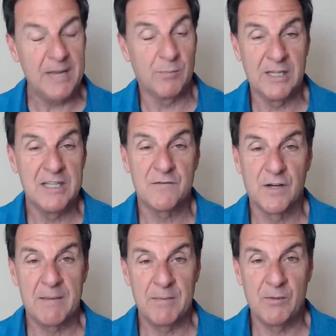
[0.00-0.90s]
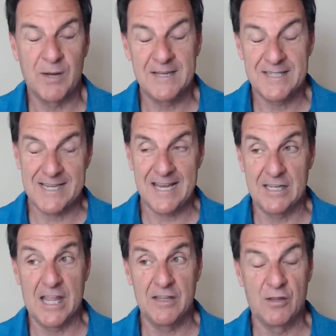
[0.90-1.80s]
And please forgive me when I say
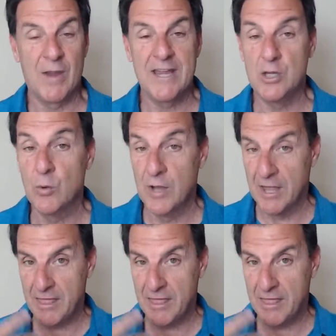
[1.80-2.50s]
it the way you